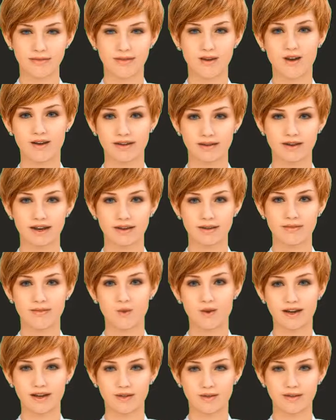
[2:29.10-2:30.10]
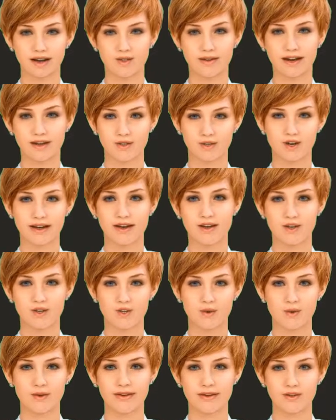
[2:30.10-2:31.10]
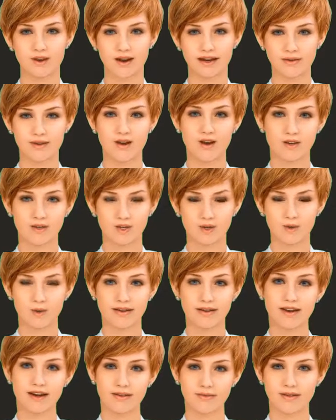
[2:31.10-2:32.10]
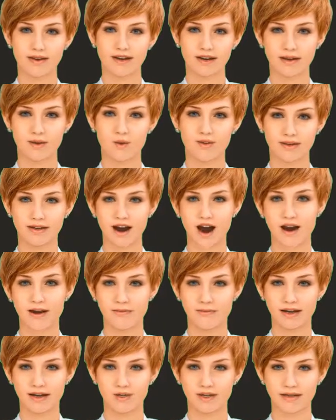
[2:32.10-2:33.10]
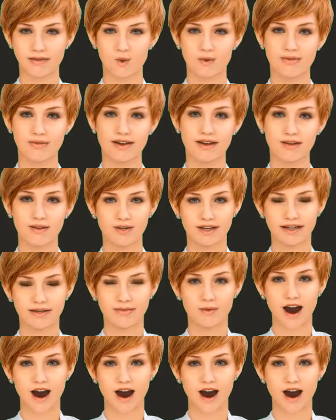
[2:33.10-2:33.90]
At the end of the definition of the function we have the call with square x,